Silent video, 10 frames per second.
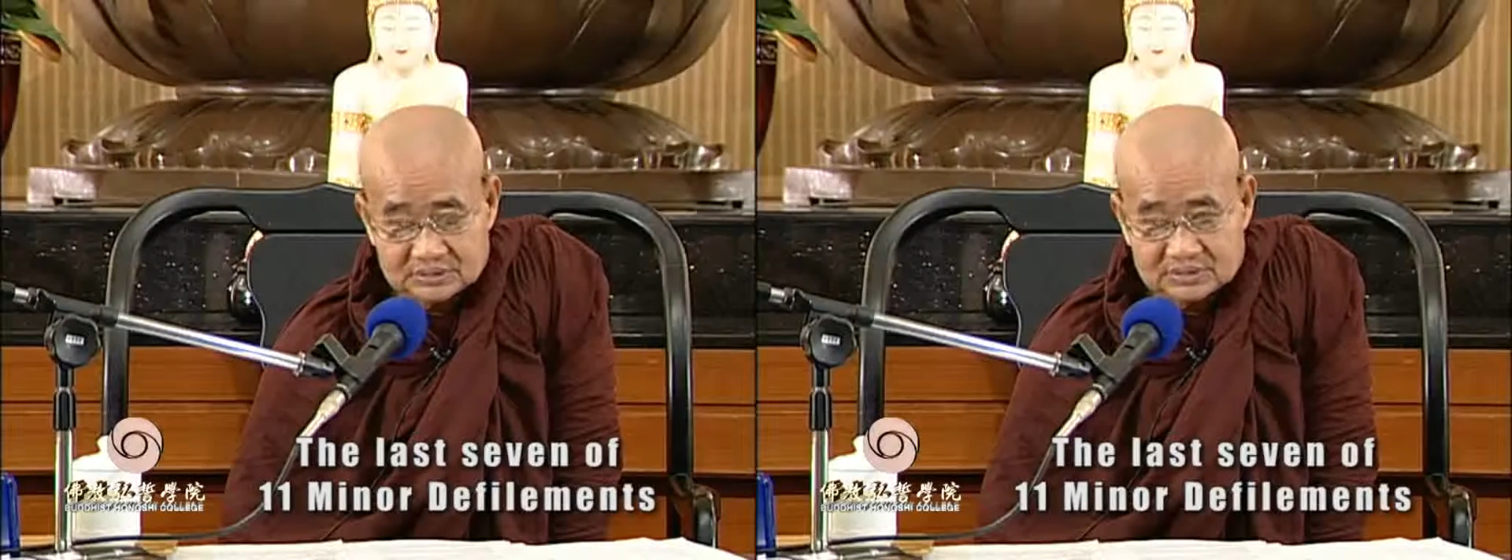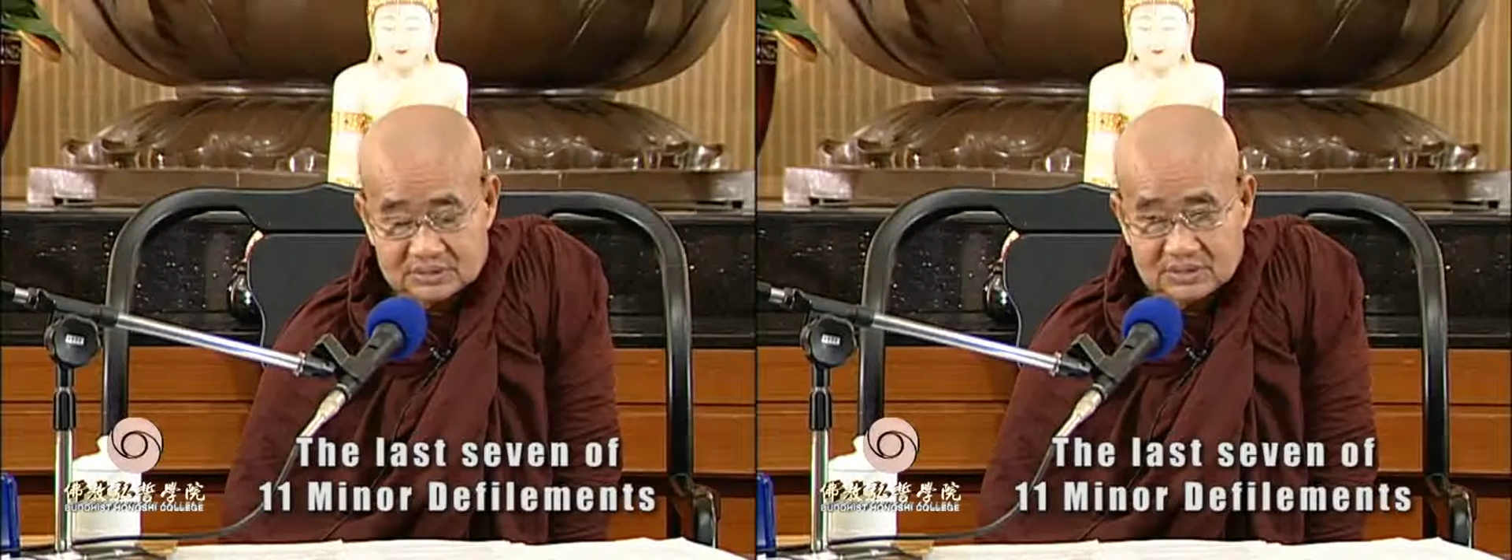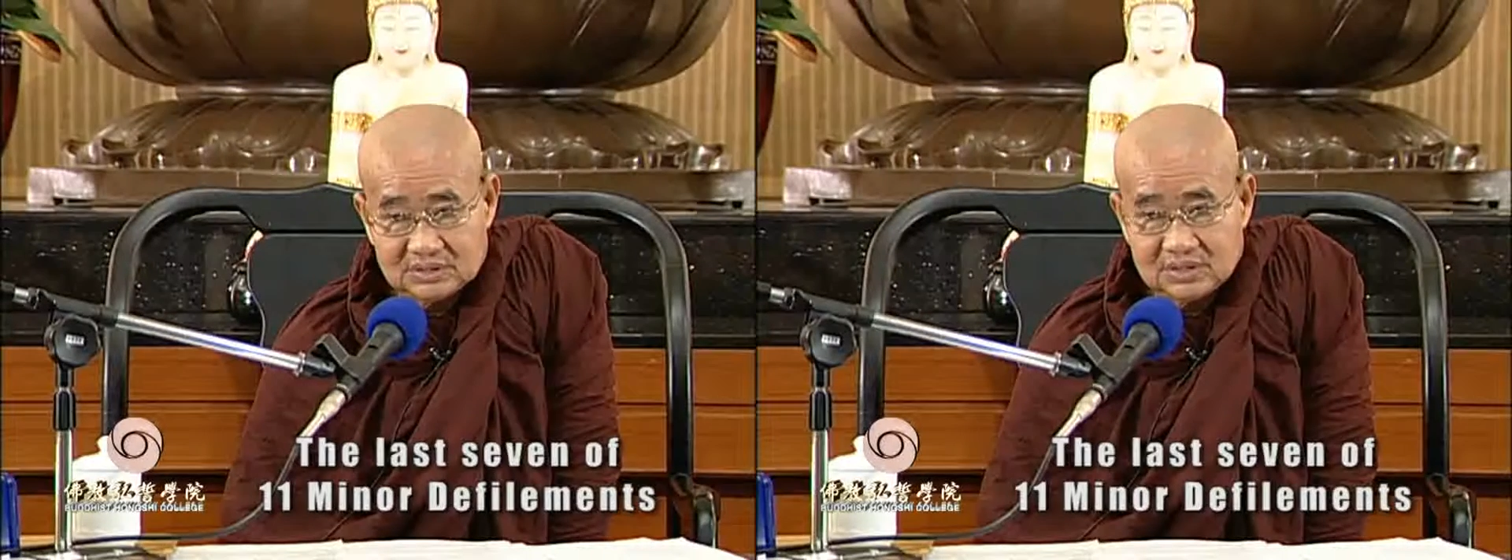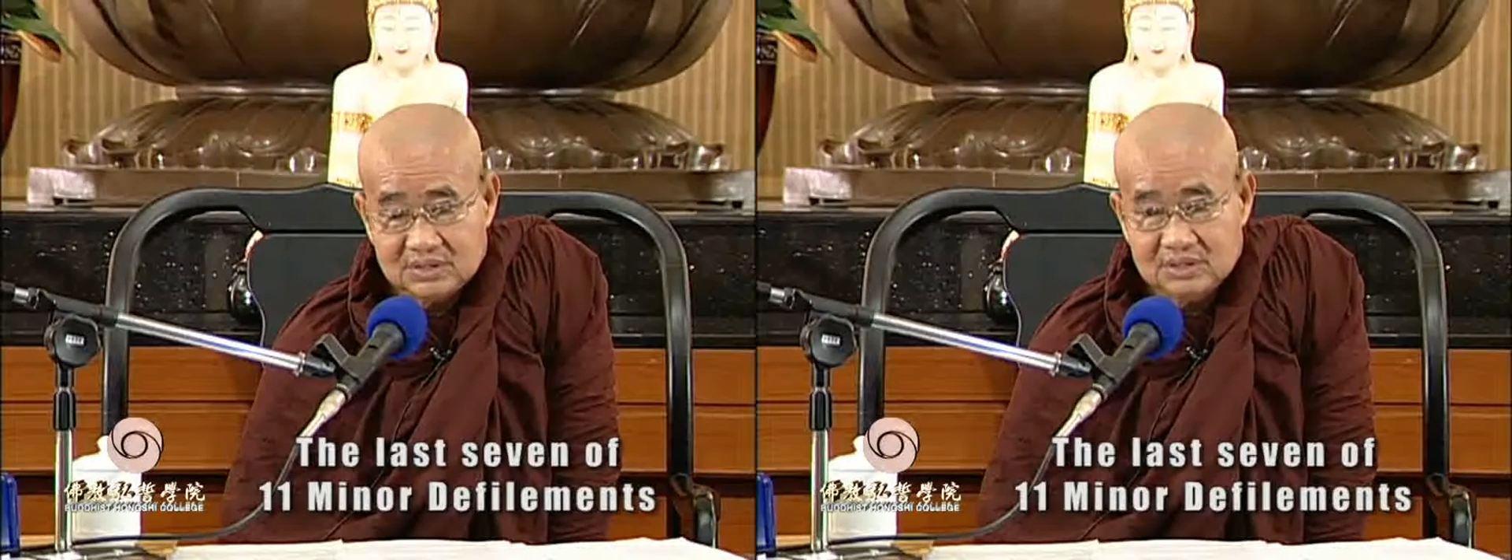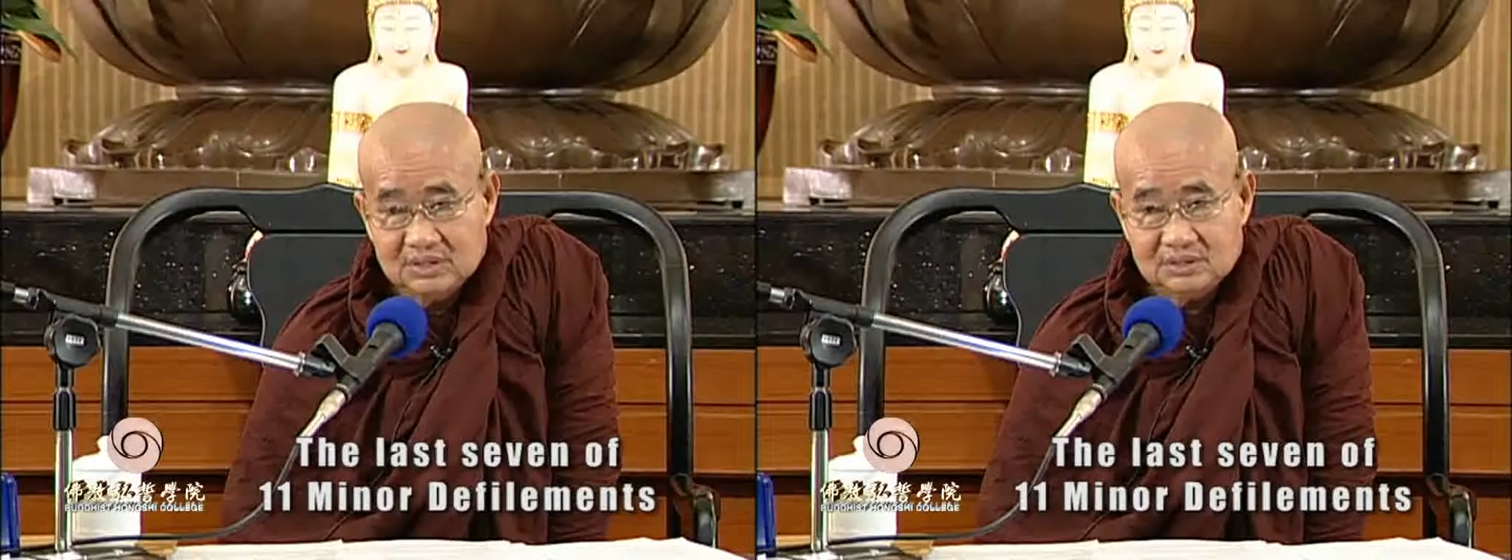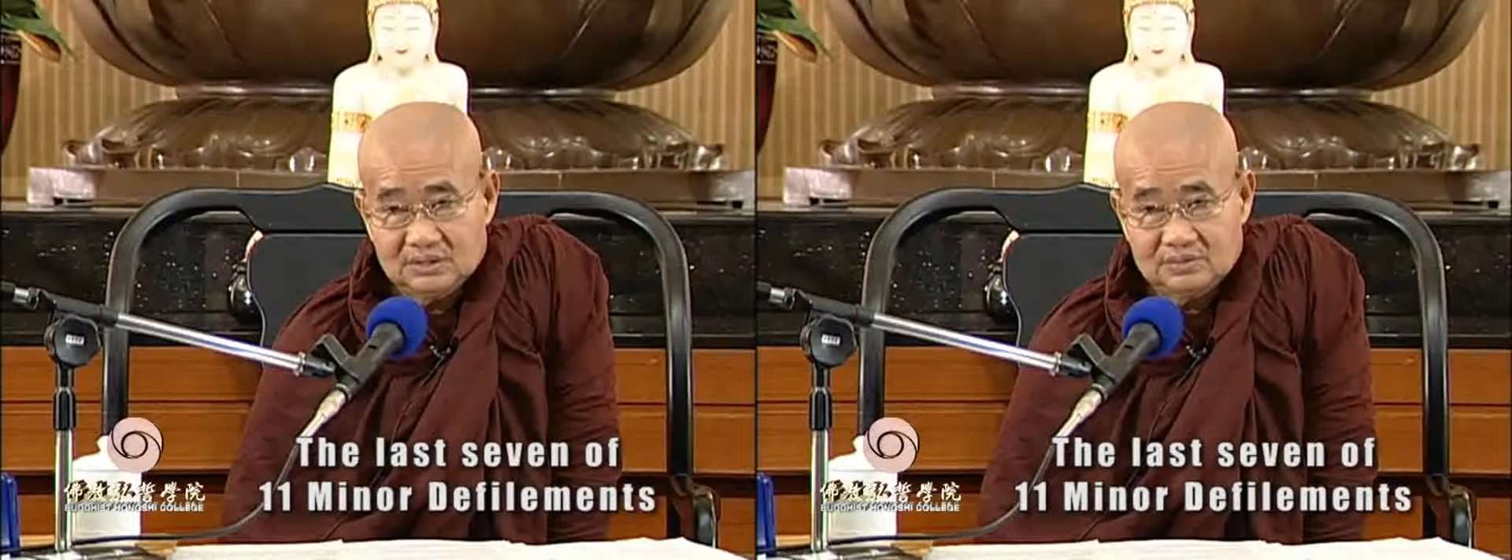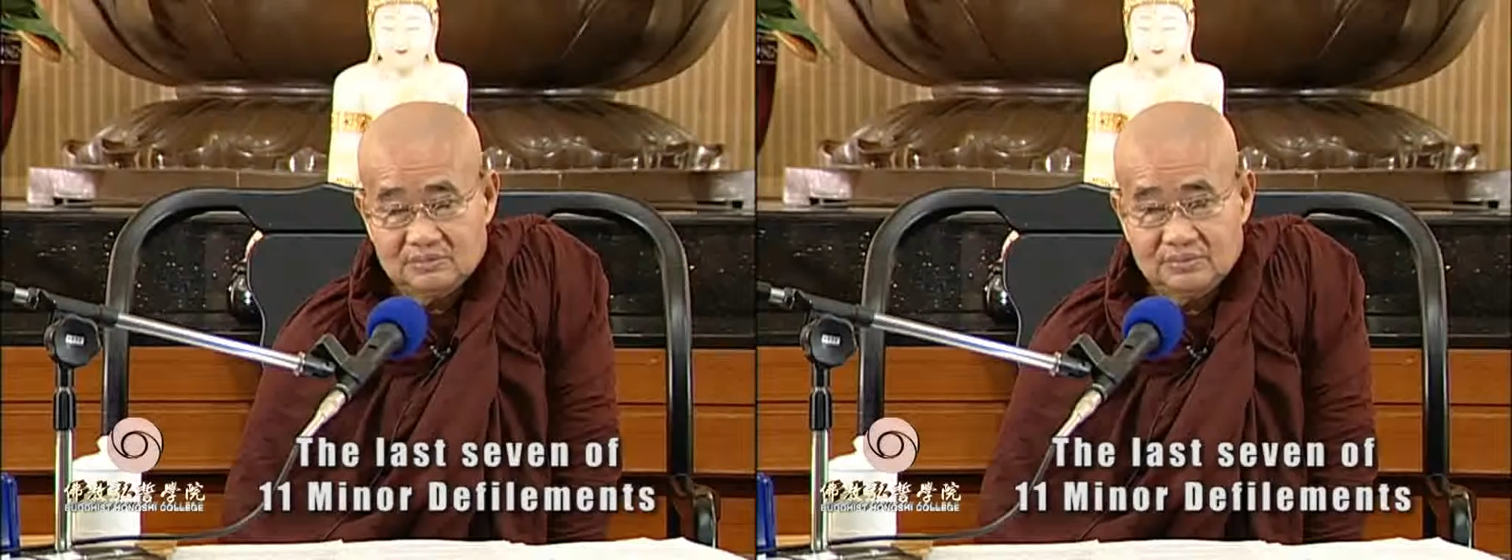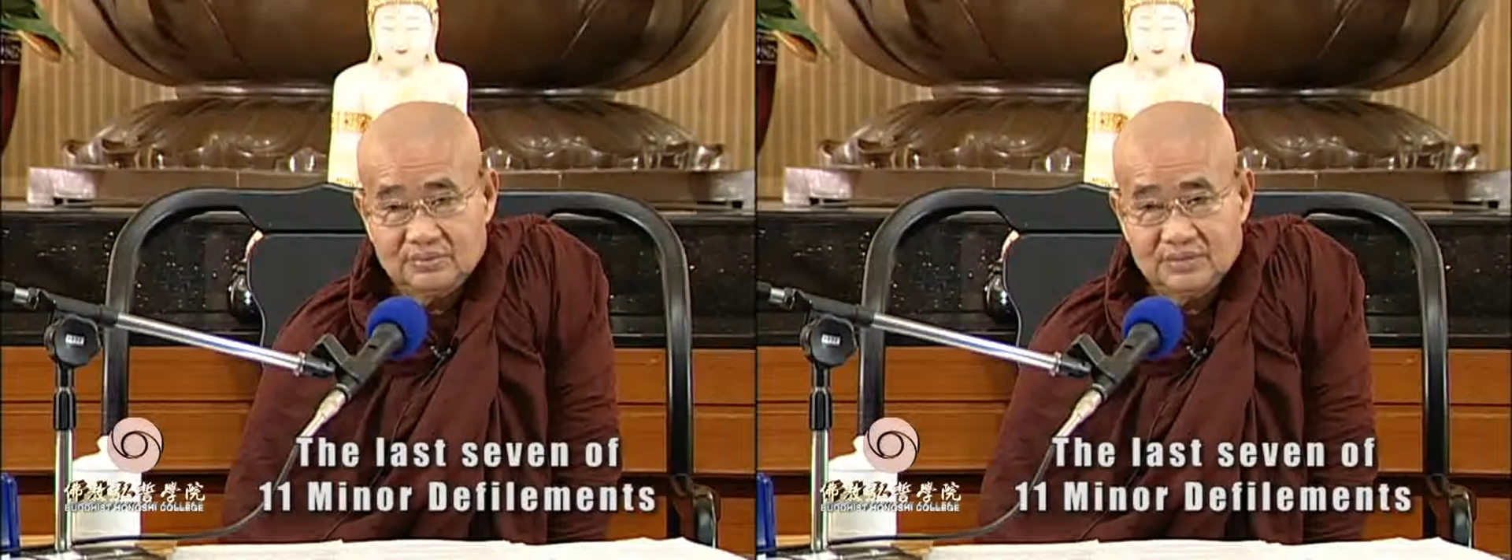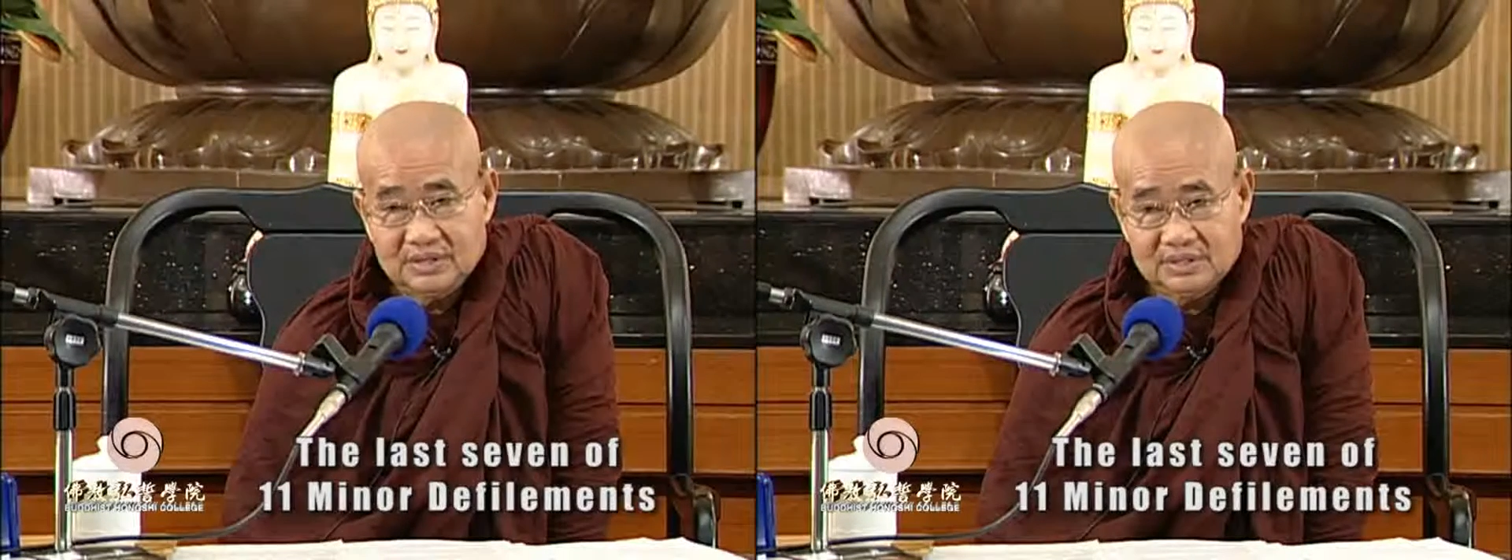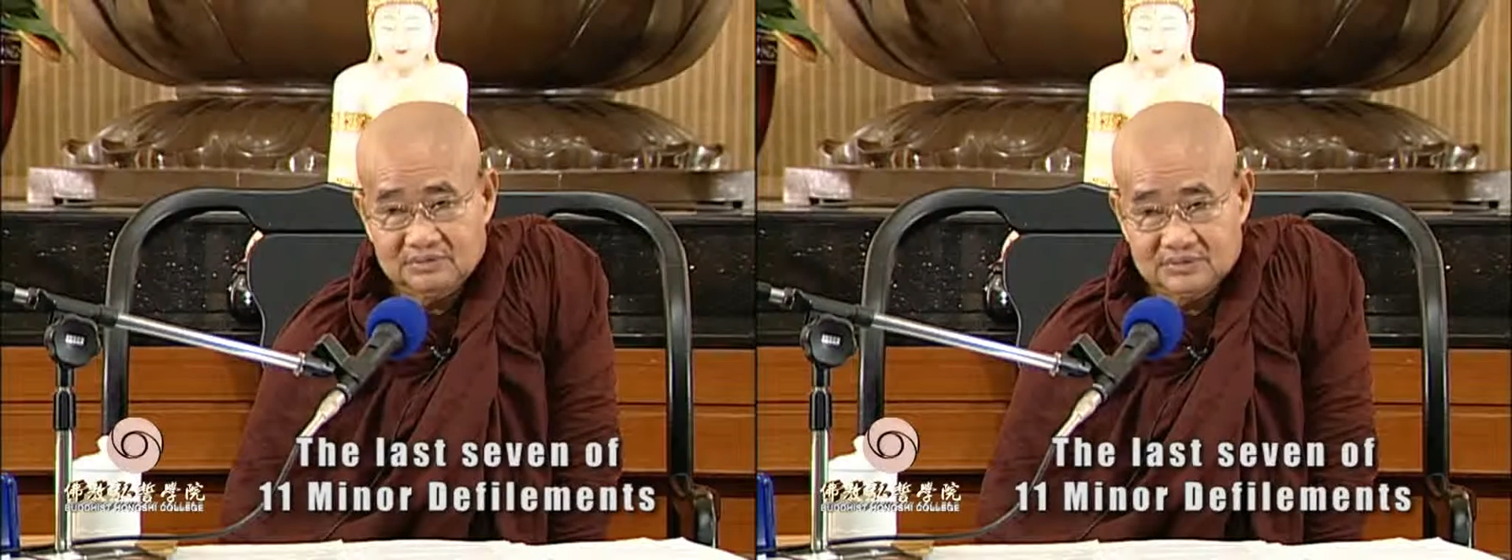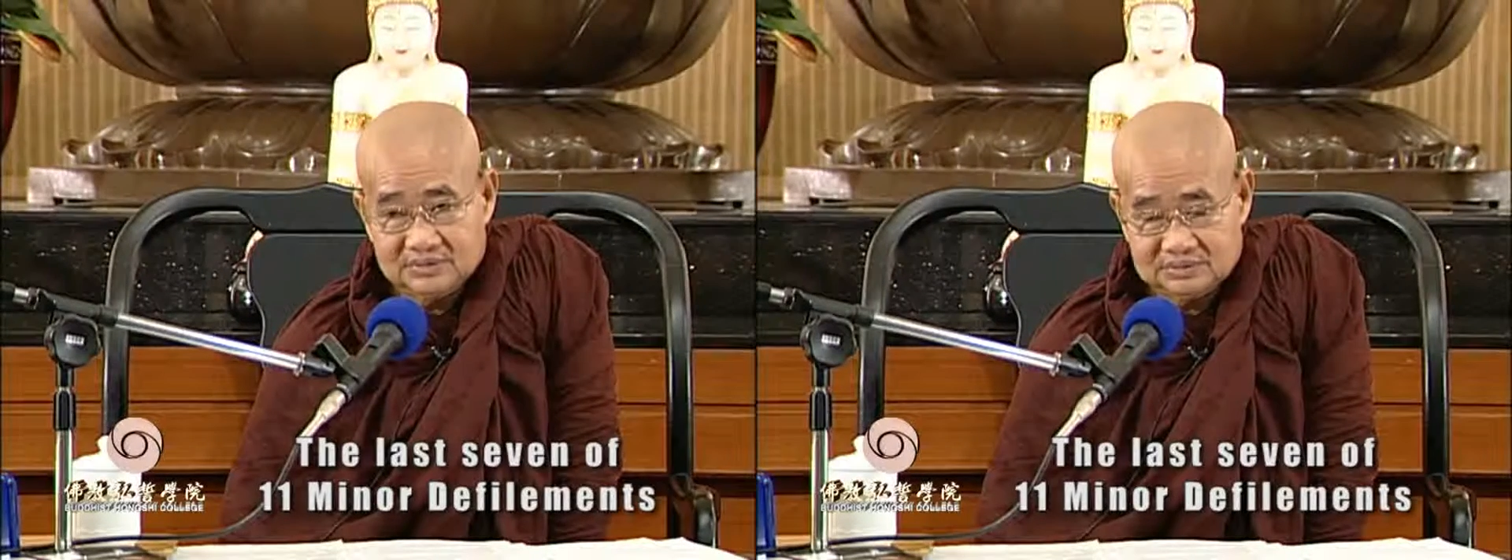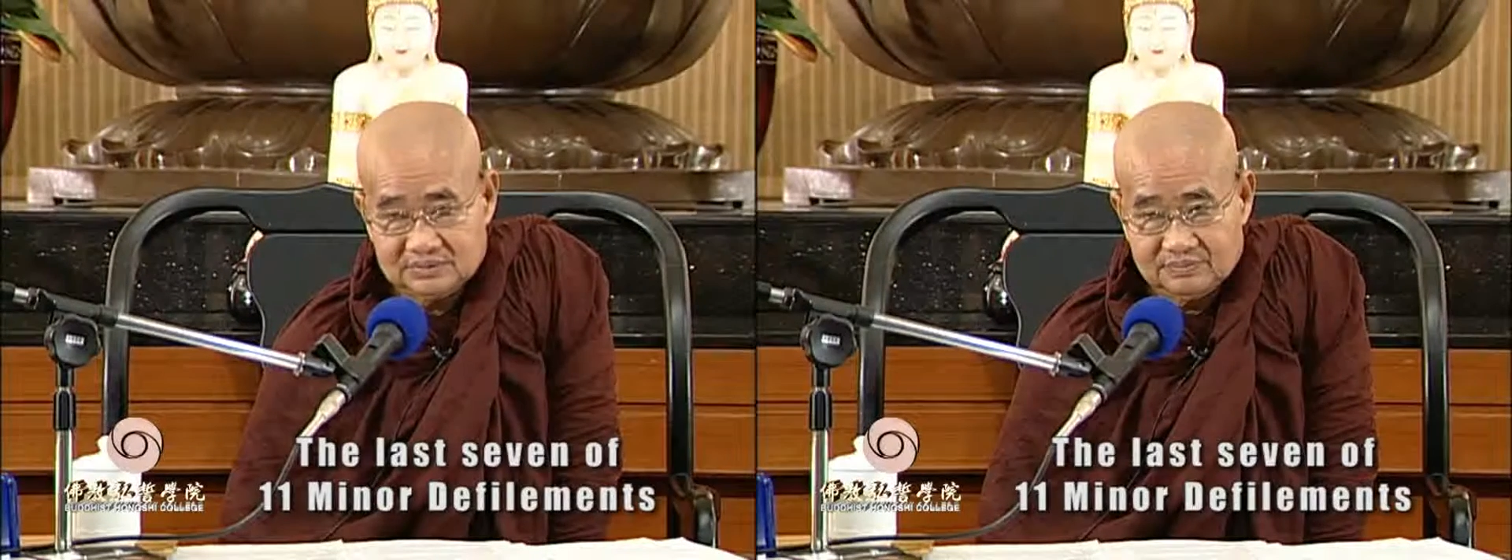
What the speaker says: see 4 elements.